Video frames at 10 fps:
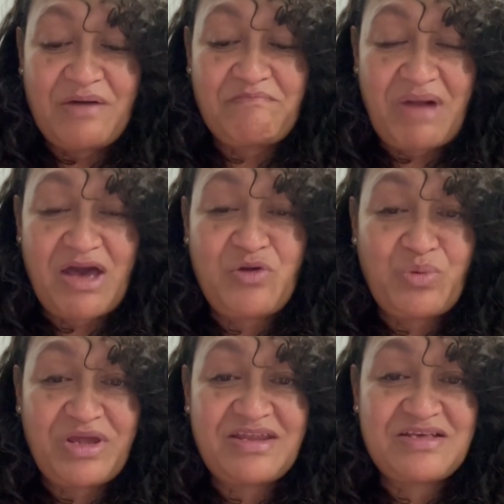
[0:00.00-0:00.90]
My
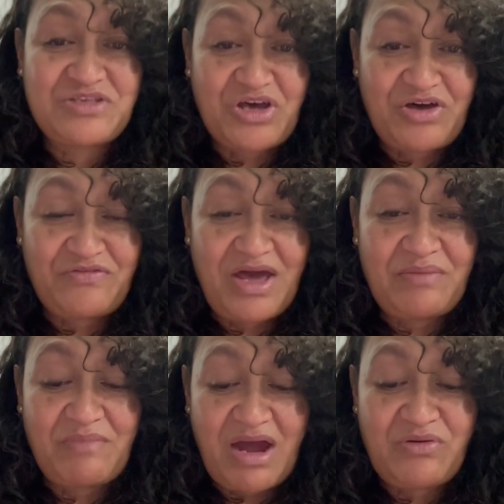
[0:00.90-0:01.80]
witness of
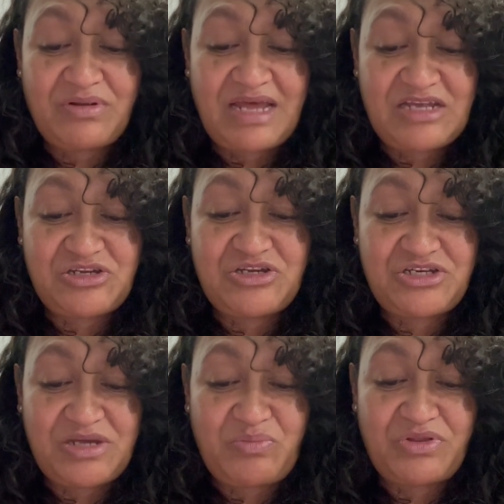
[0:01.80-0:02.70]
and my
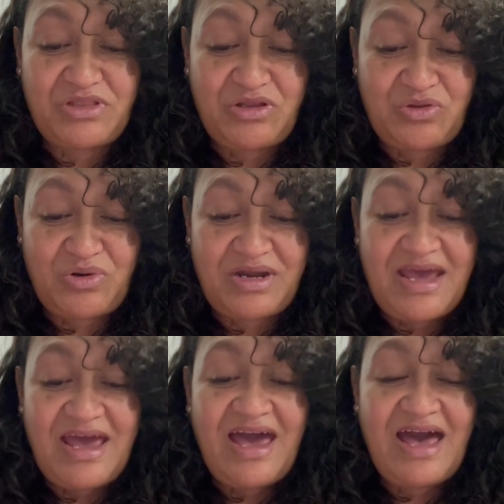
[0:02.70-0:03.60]
relationship with the Lord
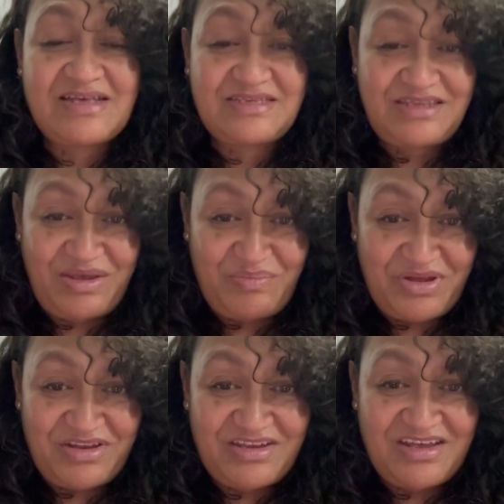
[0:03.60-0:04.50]
has
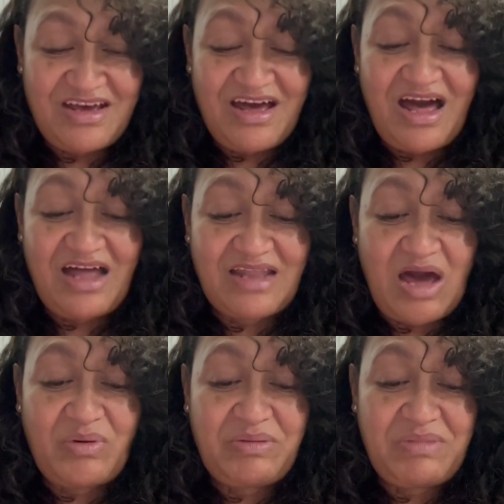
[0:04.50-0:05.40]
deepened,
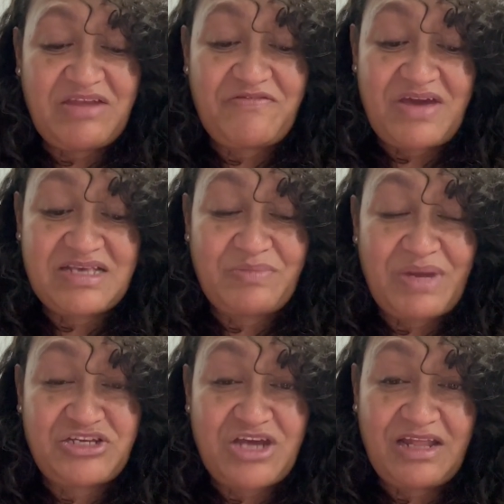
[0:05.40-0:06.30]
allowing me to face my
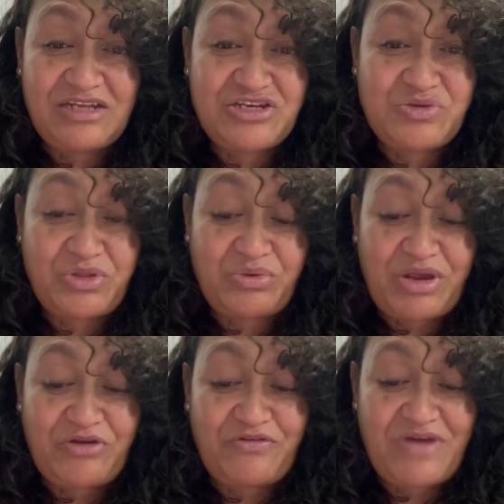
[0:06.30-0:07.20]
challenges with
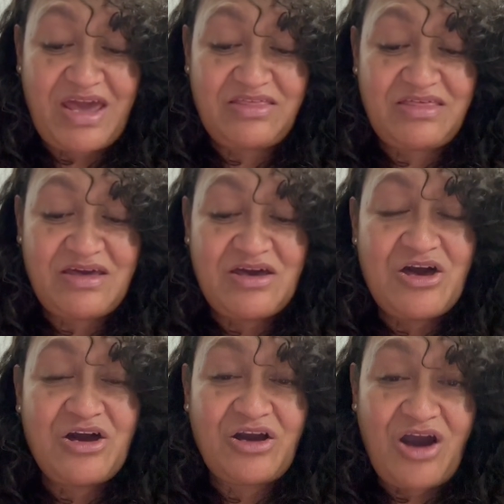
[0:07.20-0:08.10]
greater faith,
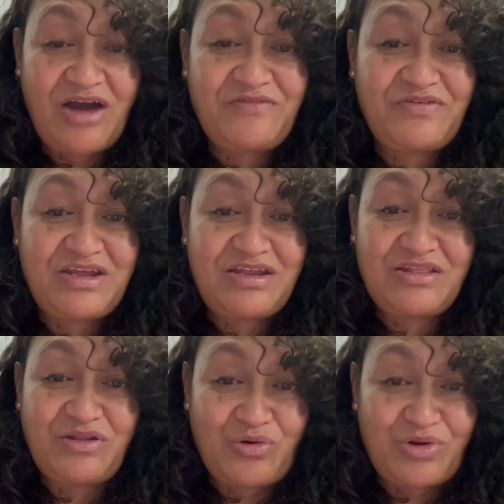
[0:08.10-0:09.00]
confident in
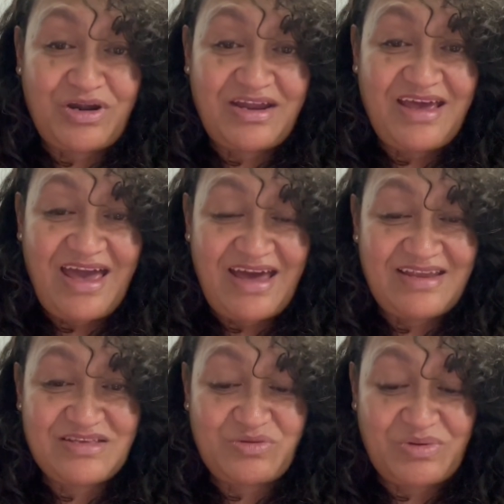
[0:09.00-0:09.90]
the Lord and
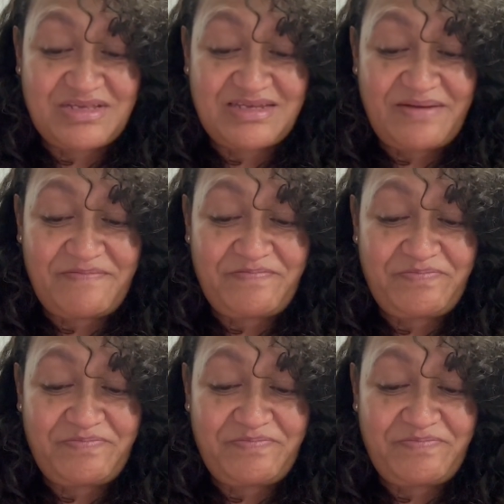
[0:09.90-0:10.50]
his wisdom.